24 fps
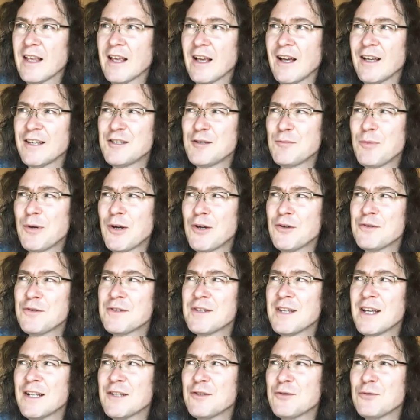I suppose
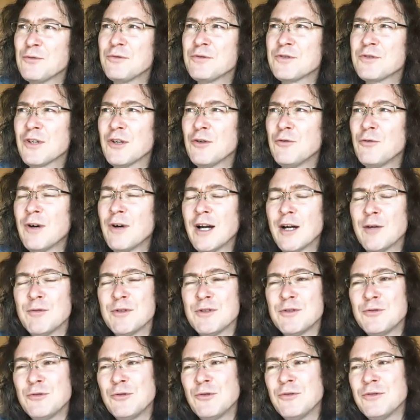that's also why I
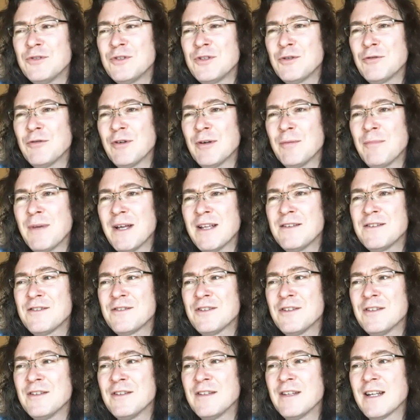was drawn to a
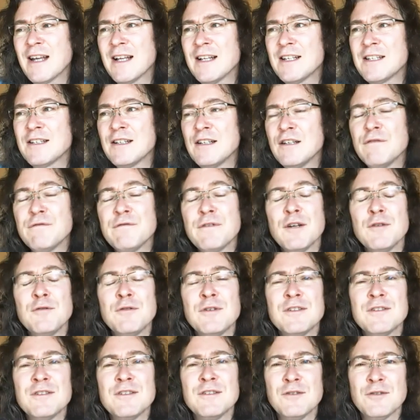medicine that actually
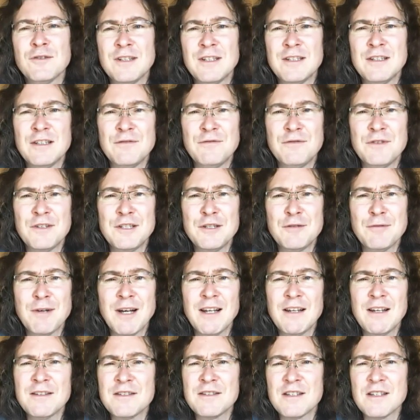focuses on
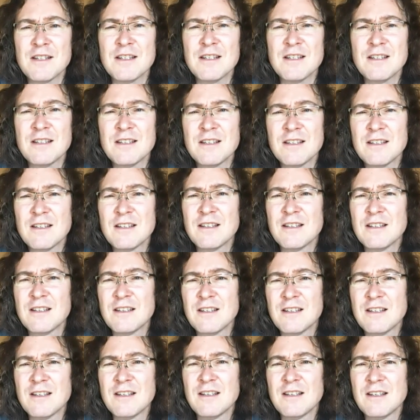individuality.
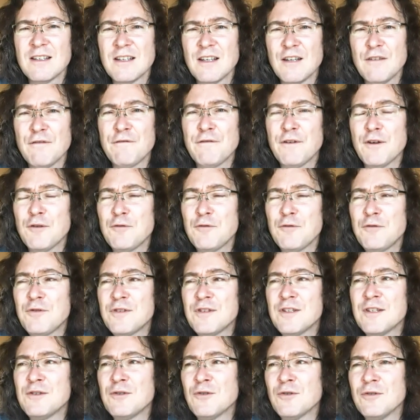It
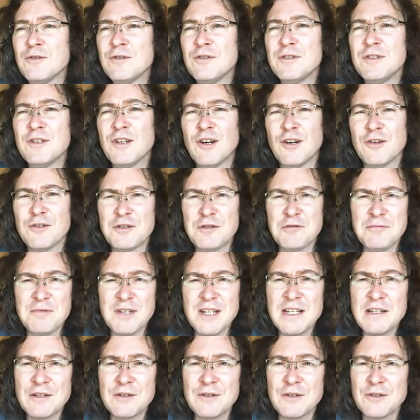focuses on our
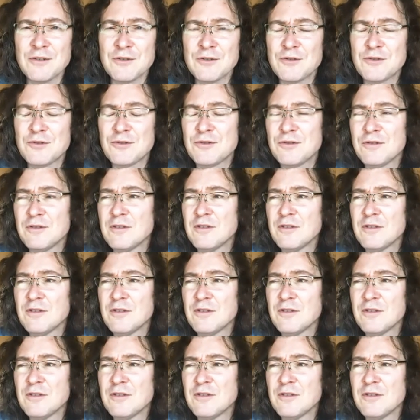uniqueness.